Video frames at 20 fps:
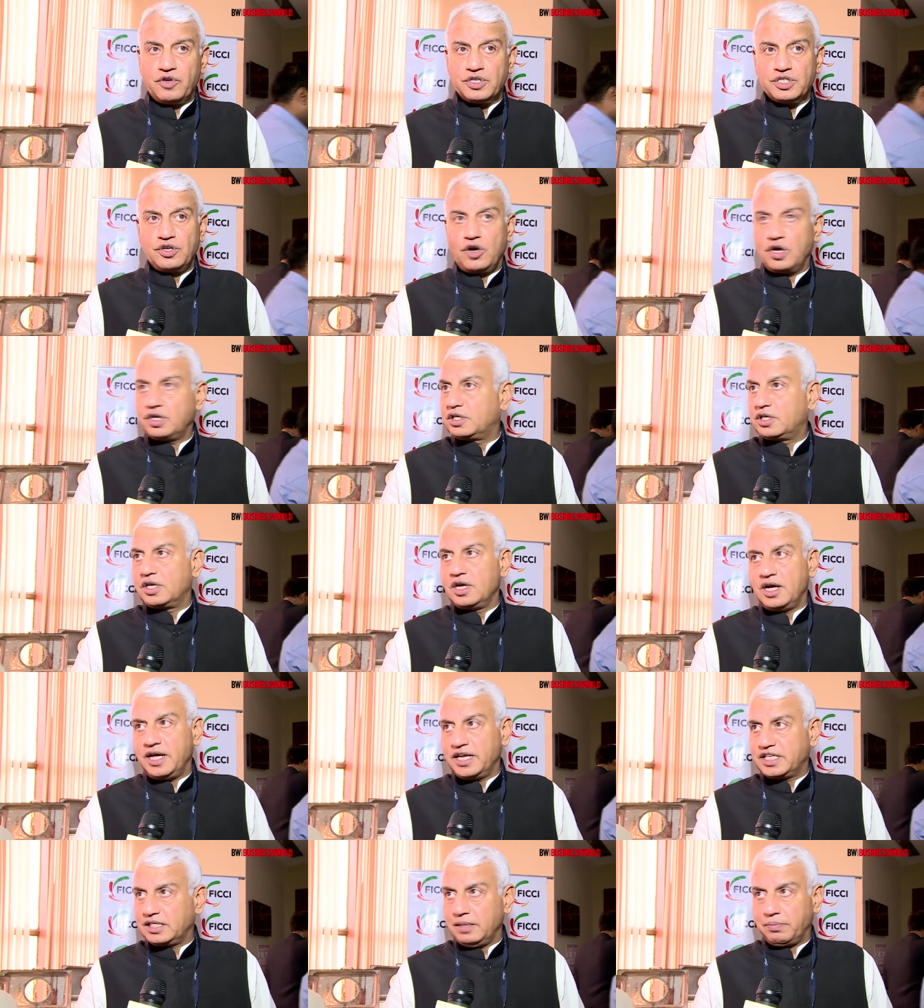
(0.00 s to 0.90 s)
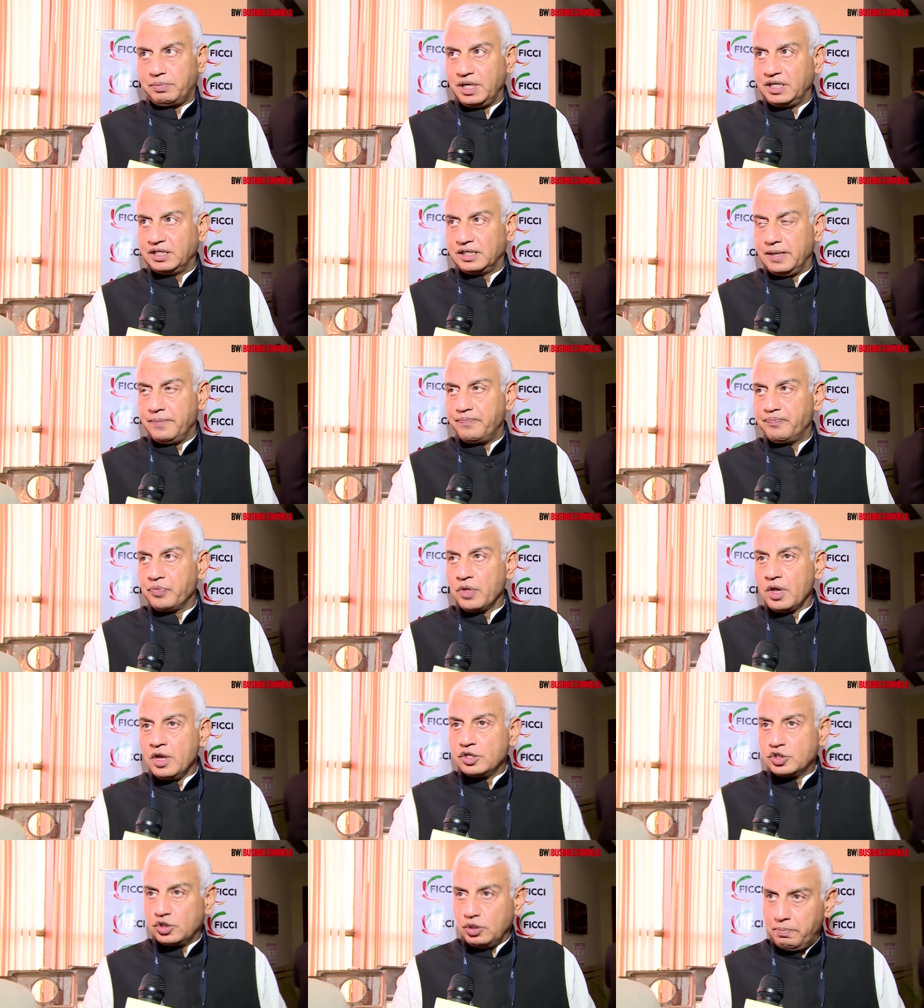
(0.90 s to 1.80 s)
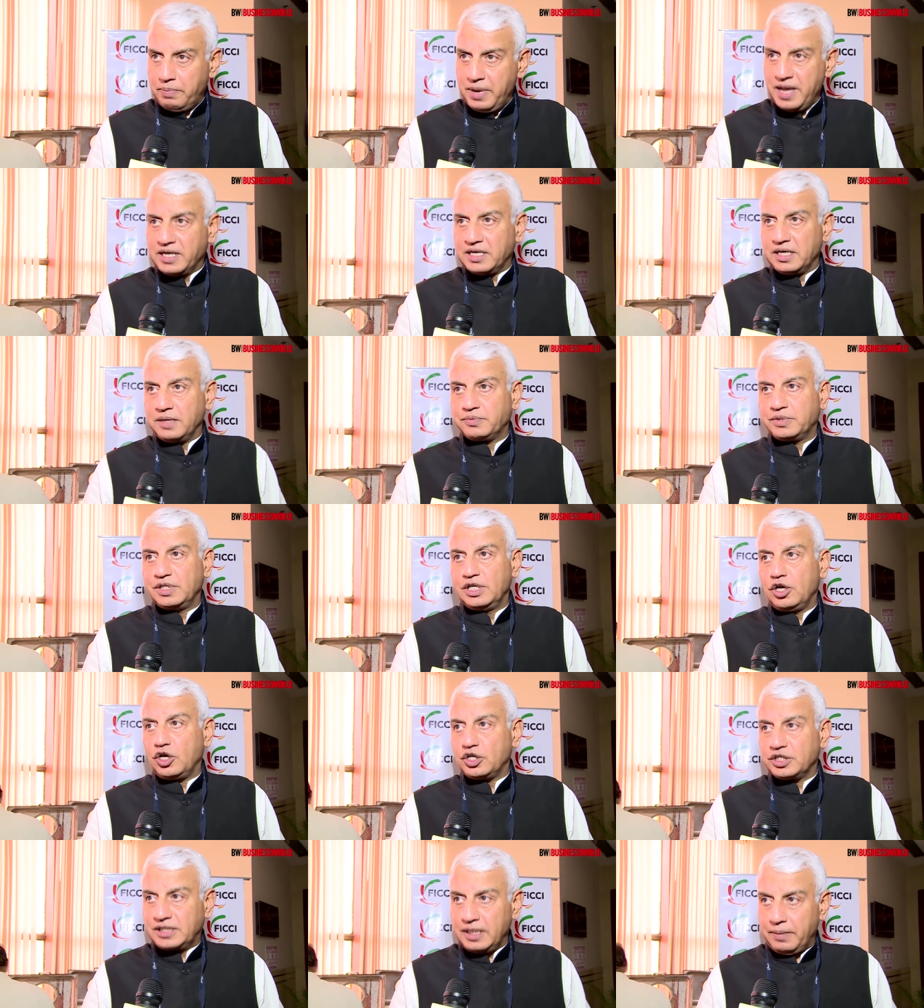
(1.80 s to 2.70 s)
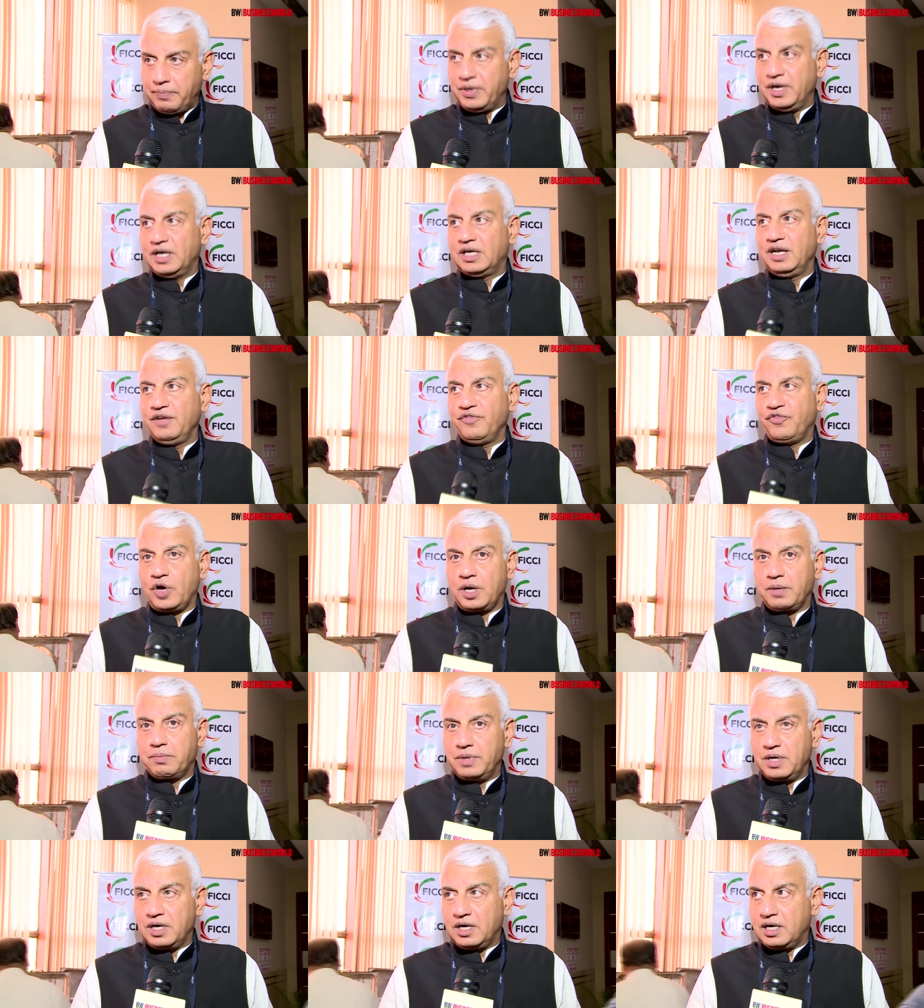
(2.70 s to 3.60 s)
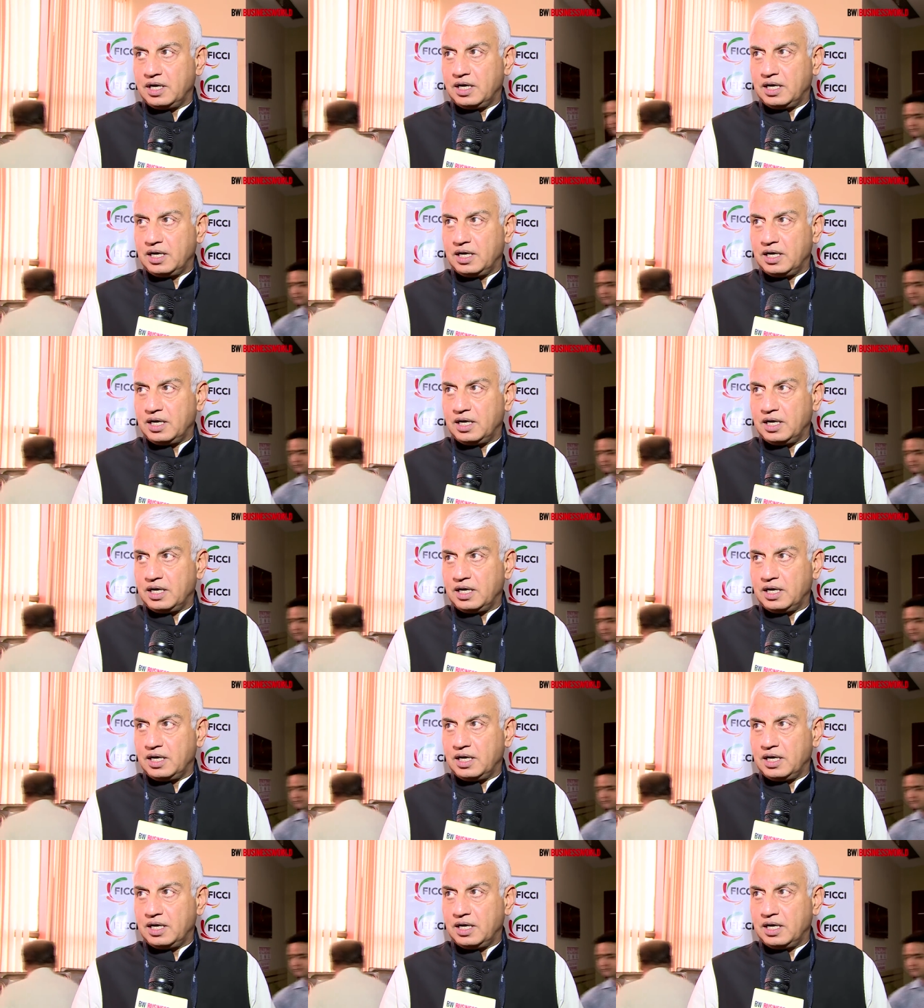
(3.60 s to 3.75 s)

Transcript: was not uh, accepting them. So bankruptcy law separately for uh,